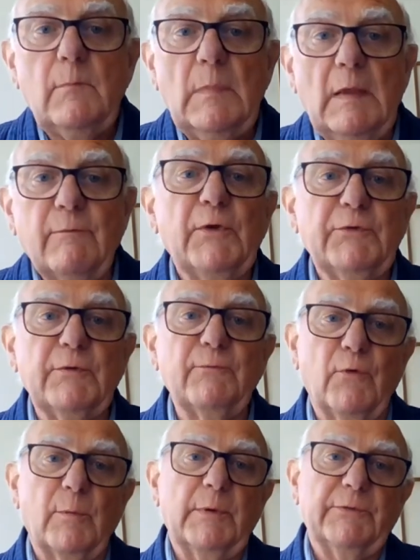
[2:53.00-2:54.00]
First and
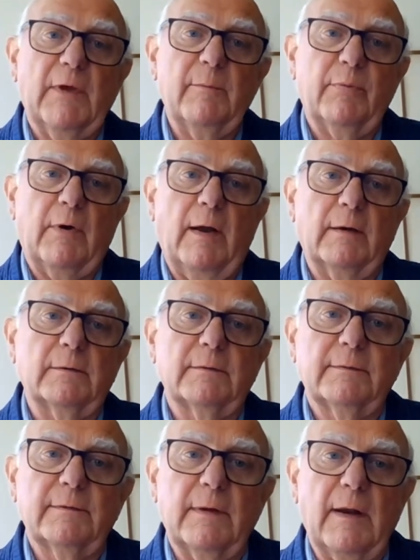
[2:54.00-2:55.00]
foremost, I'm proud,
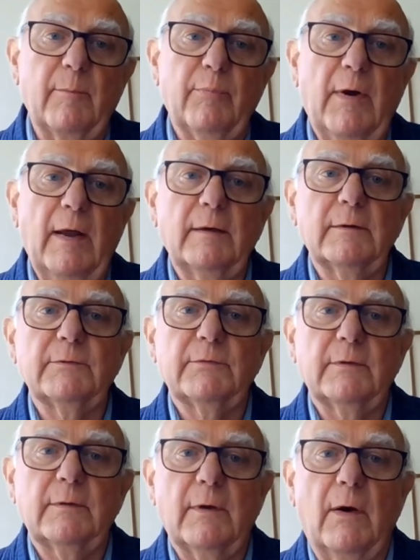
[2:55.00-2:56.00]
and I'm proud
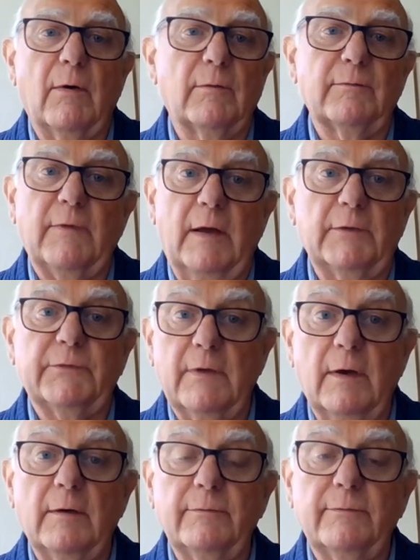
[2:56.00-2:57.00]
of our
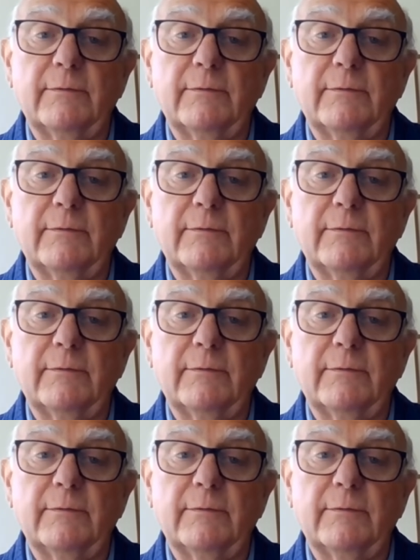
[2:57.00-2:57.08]
staff.